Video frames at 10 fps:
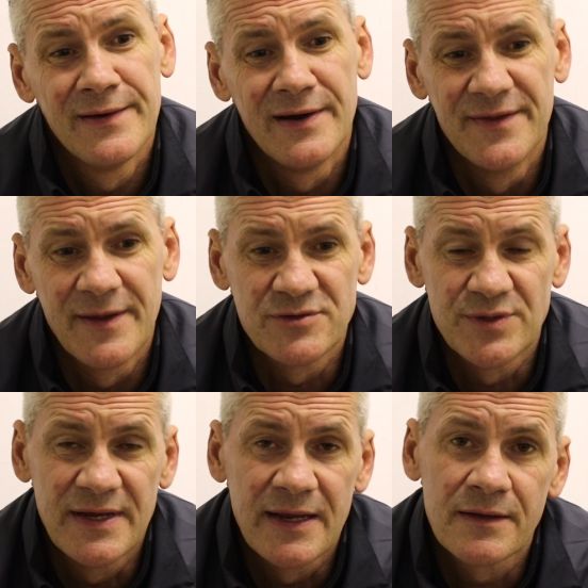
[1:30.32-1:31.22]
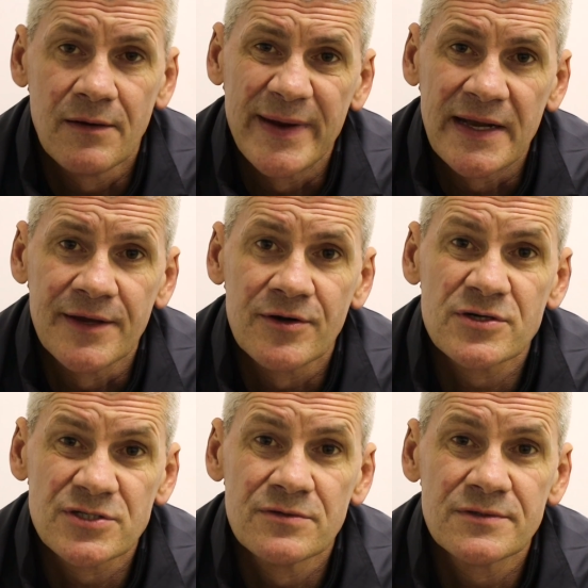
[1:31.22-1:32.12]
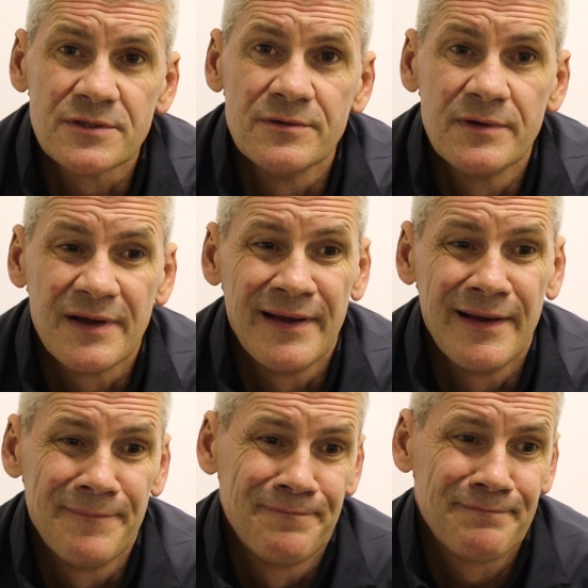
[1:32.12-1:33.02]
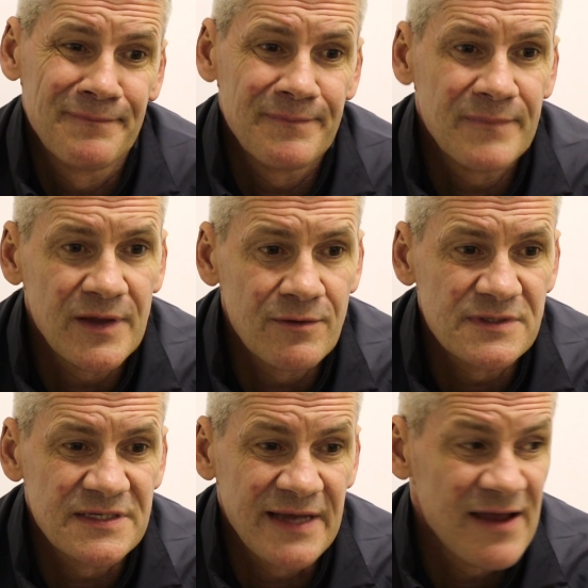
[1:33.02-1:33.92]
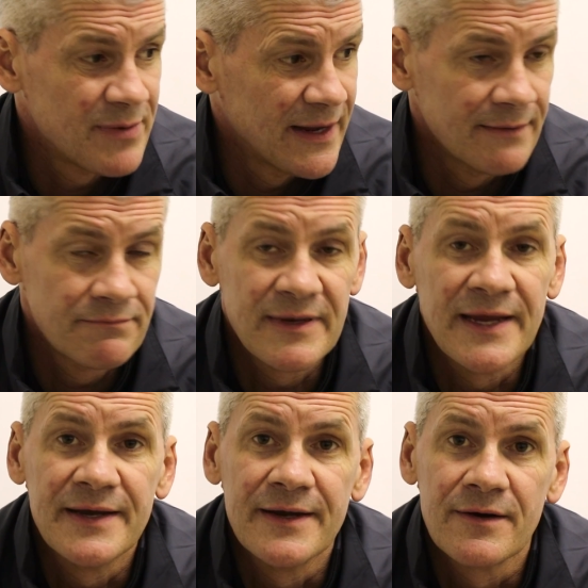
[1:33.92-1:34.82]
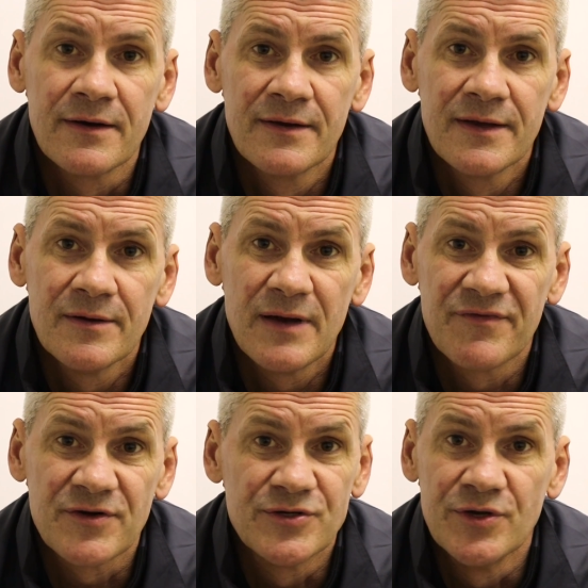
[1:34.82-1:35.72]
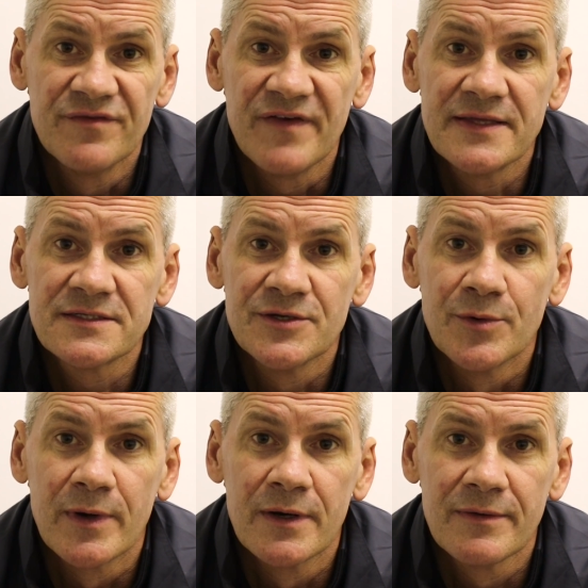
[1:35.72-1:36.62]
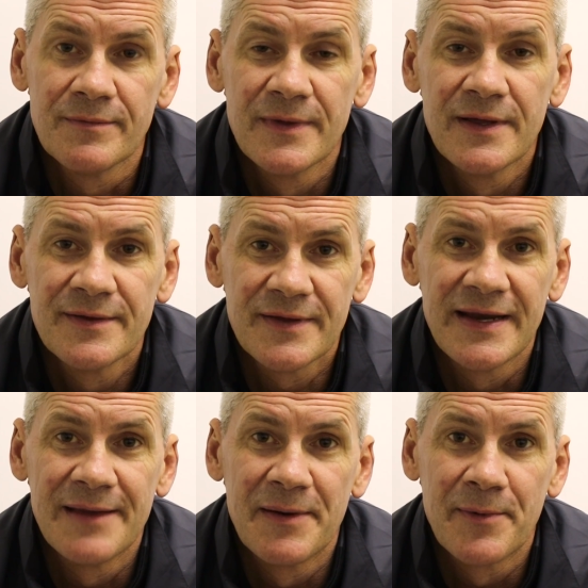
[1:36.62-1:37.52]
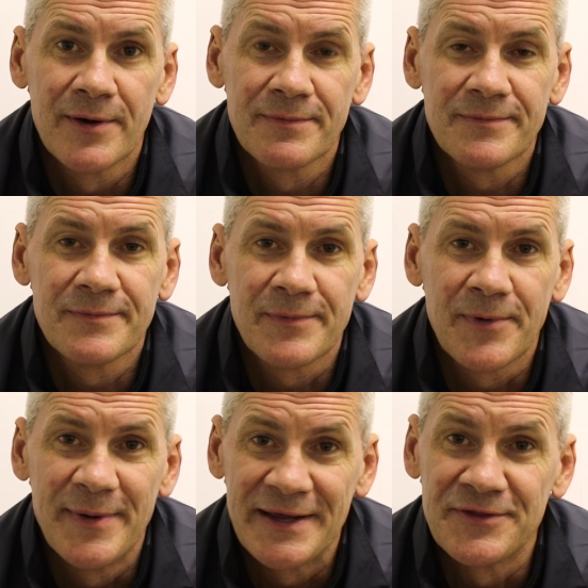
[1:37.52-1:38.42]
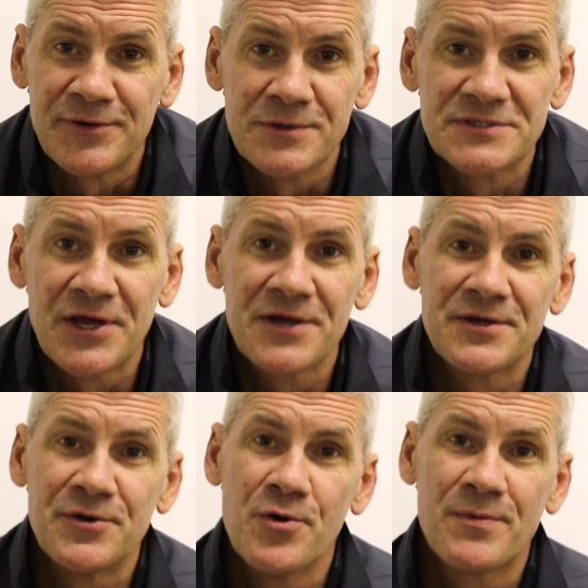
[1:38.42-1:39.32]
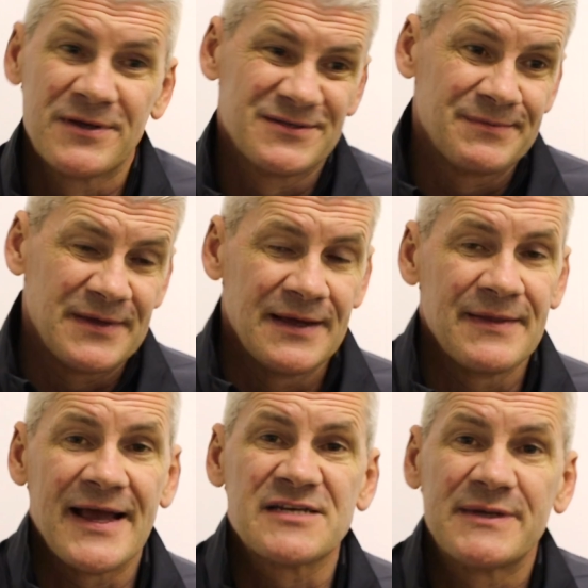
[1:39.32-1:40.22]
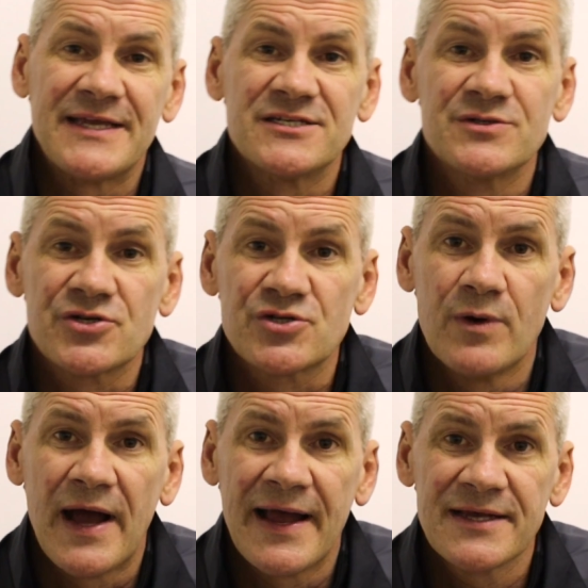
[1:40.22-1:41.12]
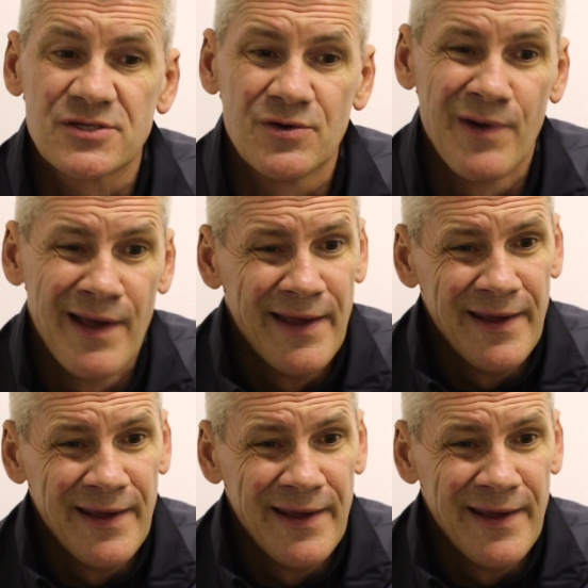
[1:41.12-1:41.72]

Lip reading: and that was only like a week later or so. So, as I say, I played here after 2 defeats. Where the Glenmen were breaking the doors down, because the expectations are so high. So,